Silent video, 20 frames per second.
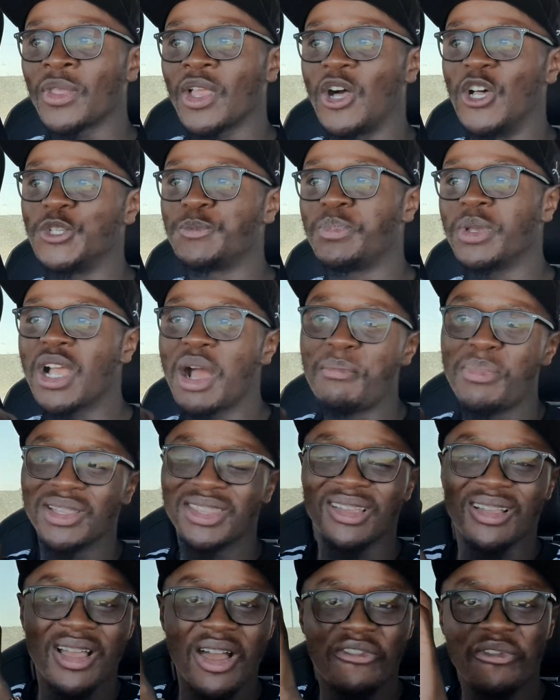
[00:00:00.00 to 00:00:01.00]
I'll speak
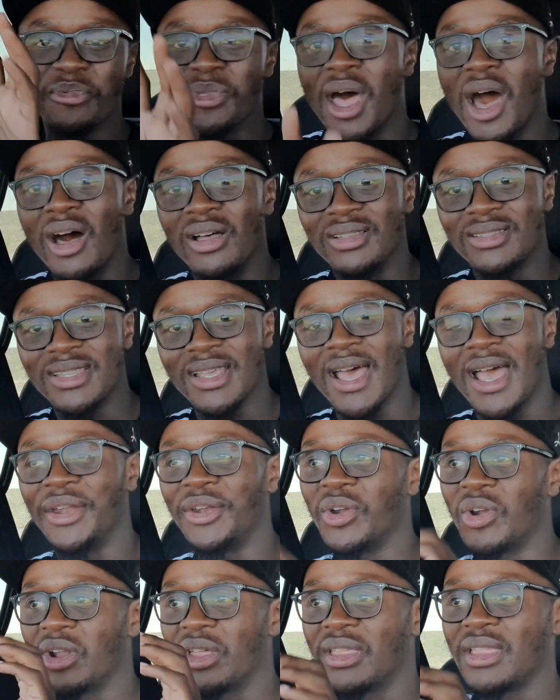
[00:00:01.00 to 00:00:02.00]
about the car from the outside
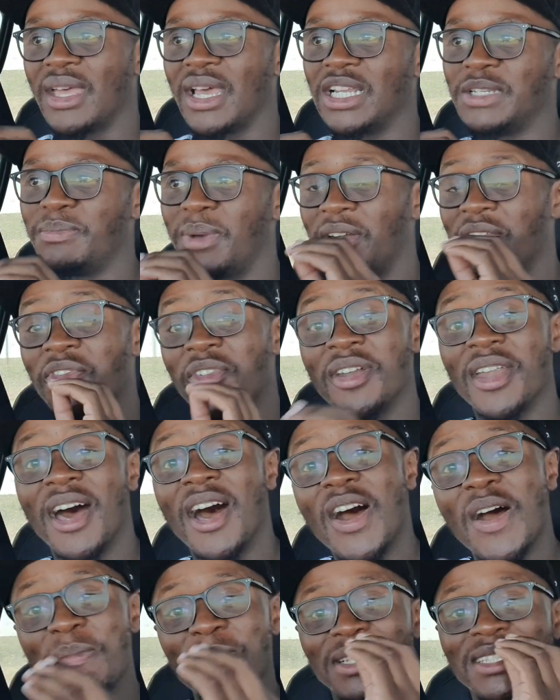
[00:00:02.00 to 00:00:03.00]
and all of that, but for
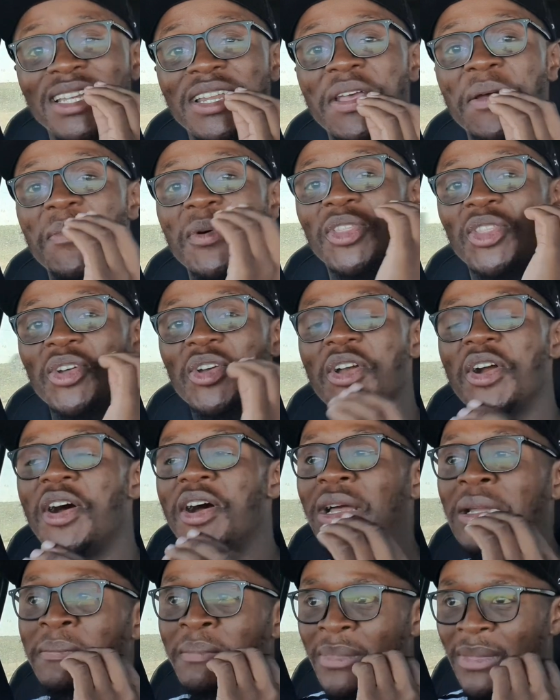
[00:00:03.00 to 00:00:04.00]
now I'm gonna tell you about the
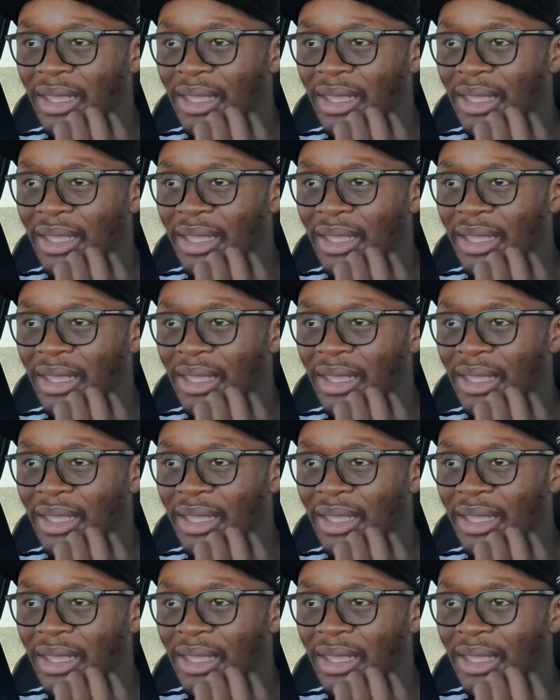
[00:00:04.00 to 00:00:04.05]
car